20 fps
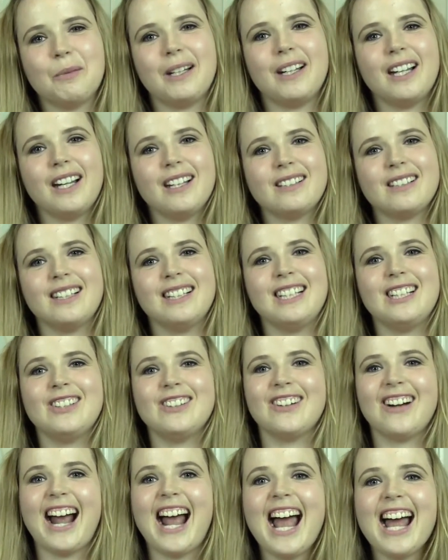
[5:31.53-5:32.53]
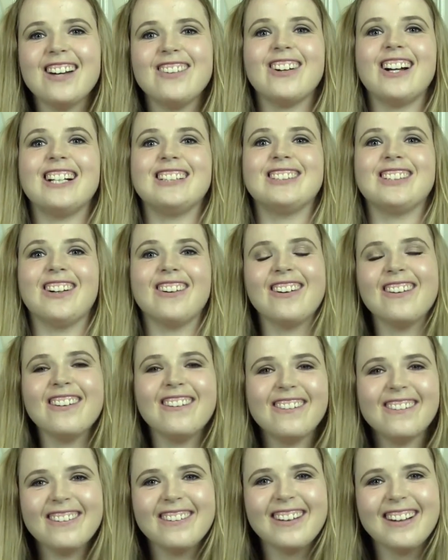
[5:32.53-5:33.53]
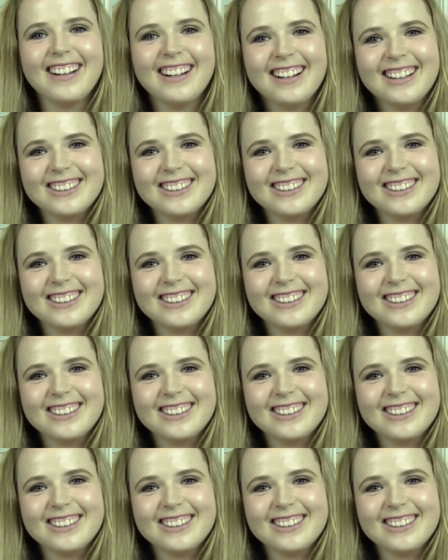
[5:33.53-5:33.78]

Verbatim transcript: but I guess I need your address, girl,